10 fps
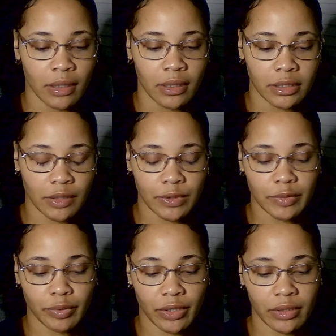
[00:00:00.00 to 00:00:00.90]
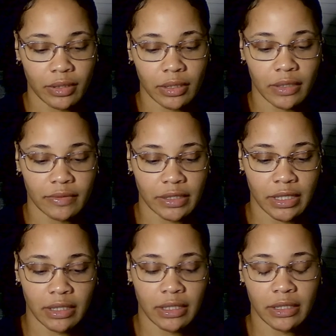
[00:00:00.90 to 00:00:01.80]
Someone's brother could have
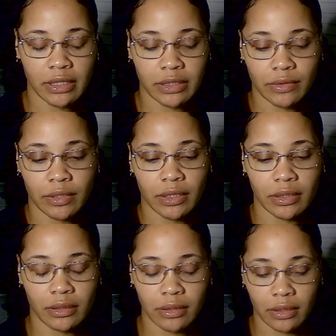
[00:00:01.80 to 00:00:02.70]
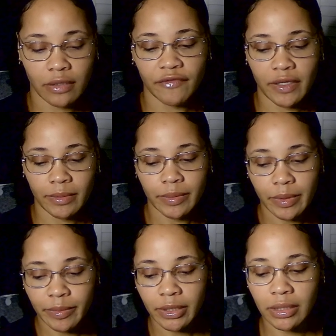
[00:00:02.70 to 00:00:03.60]
said this, or family
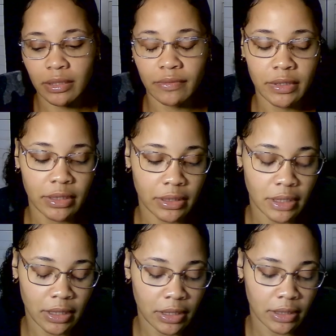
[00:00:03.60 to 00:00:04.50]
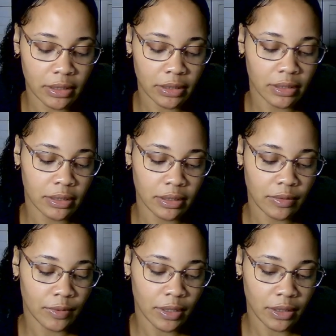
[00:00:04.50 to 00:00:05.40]
member could have said this to
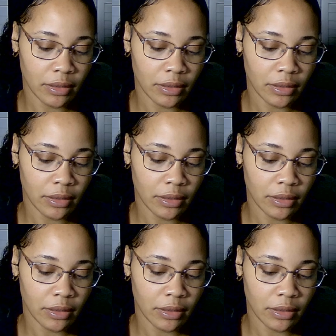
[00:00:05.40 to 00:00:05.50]
someone.